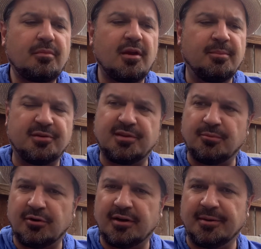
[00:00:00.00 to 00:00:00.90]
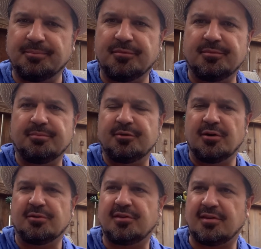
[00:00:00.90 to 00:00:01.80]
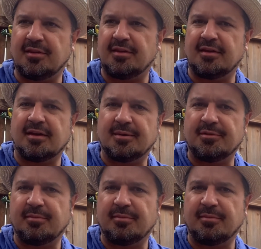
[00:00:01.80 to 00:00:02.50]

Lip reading: I'll put some more notes in the